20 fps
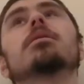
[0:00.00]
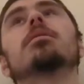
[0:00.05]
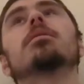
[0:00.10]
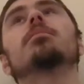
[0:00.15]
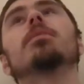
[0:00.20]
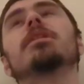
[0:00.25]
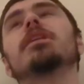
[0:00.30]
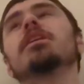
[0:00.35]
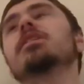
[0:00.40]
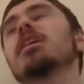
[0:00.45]
I don't
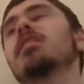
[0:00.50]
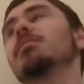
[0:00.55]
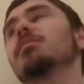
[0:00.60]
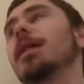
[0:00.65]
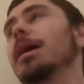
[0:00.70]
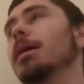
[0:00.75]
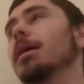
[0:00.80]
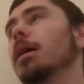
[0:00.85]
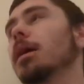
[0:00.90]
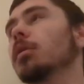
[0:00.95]
think. Or maybe they
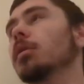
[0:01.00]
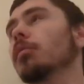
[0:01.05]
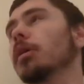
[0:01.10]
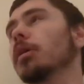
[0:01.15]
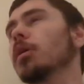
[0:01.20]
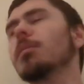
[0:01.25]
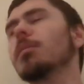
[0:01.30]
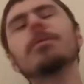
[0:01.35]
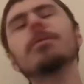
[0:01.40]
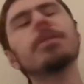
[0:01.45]
did,
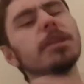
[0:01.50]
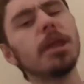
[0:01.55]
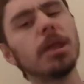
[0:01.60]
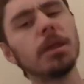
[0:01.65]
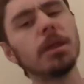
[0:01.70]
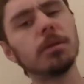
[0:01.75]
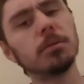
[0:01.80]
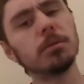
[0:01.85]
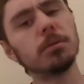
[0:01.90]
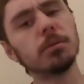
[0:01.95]
and I just didn't
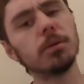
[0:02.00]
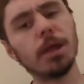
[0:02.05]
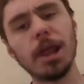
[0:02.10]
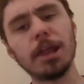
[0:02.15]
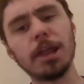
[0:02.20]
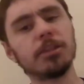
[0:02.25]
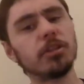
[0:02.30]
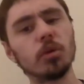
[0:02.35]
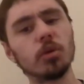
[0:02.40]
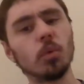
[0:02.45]
want black.
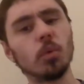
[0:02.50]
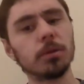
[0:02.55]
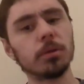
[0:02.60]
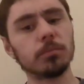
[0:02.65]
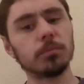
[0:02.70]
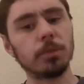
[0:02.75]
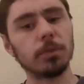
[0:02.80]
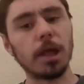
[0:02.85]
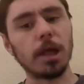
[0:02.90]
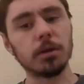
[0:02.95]
Anyway,
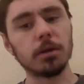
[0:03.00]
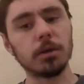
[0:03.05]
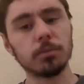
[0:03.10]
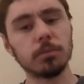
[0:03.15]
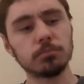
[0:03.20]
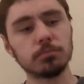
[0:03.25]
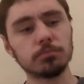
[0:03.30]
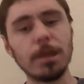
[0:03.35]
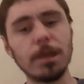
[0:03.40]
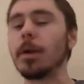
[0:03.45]
I asked, do
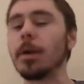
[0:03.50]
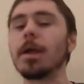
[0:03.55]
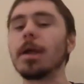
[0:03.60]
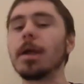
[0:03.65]
you have